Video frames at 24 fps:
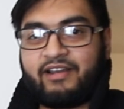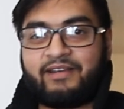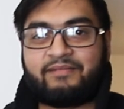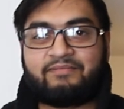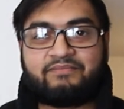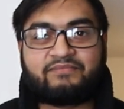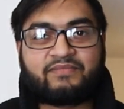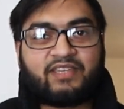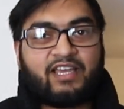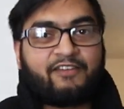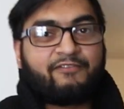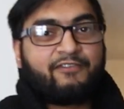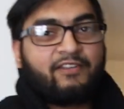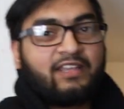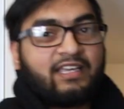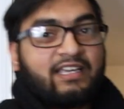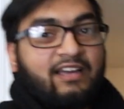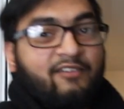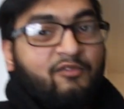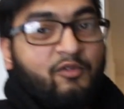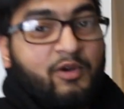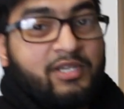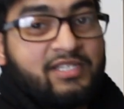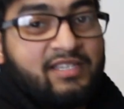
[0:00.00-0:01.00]
right, I feel like
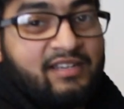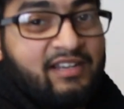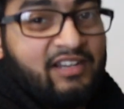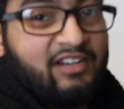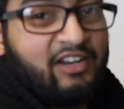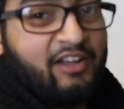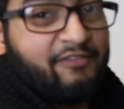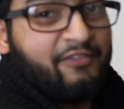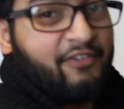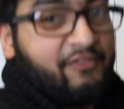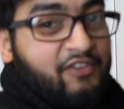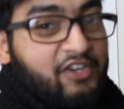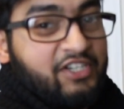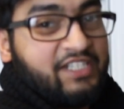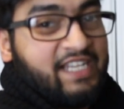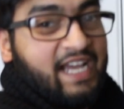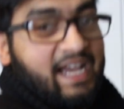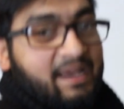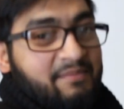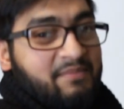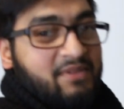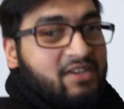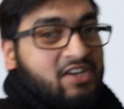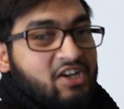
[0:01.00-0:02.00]
I've wasted enough of your
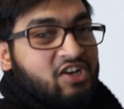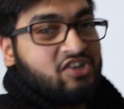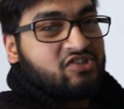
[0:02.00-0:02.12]
time.